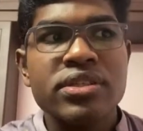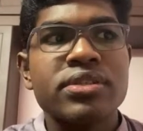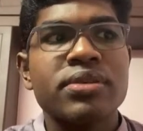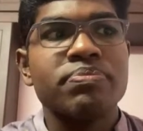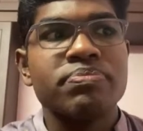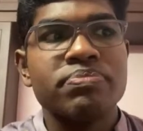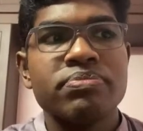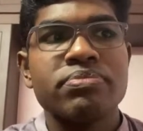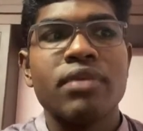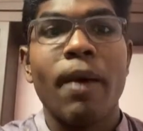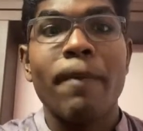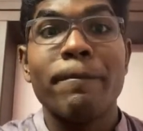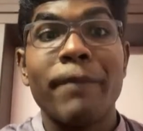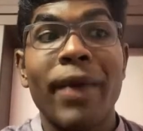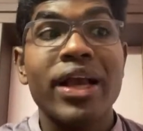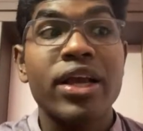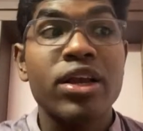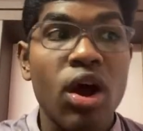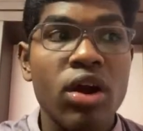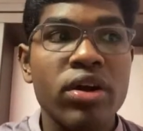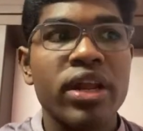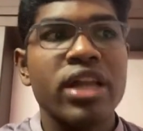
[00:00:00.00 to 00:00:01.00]
And the second
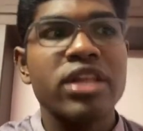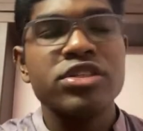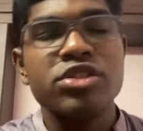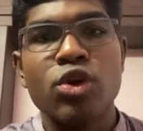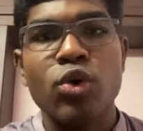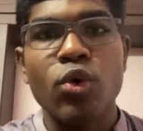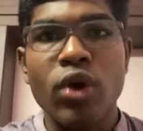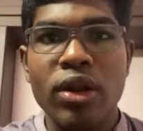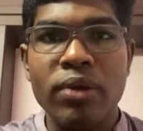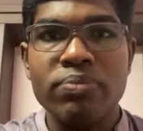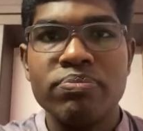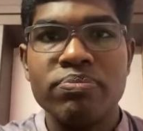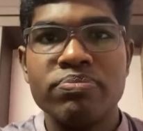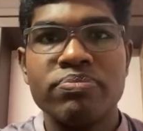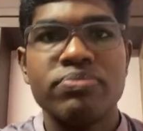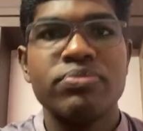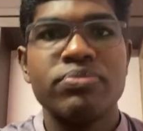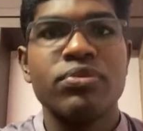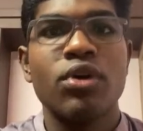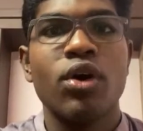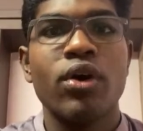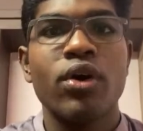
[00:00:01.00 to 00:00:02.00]
question is
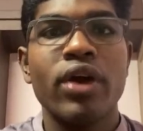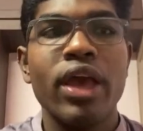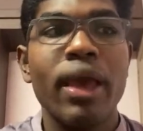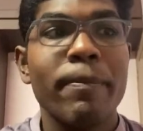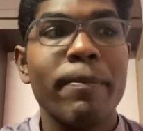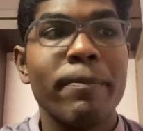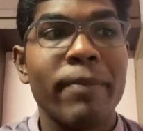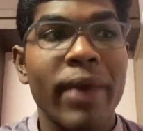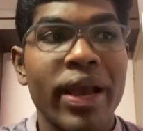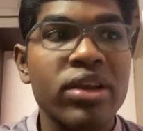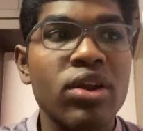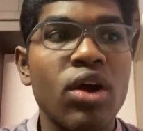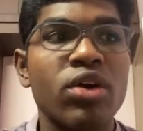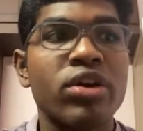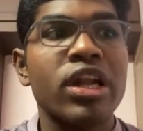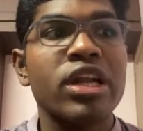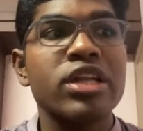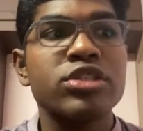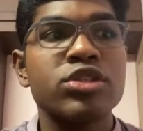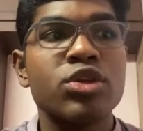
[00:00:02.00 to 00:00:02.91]
McNaughton's rule.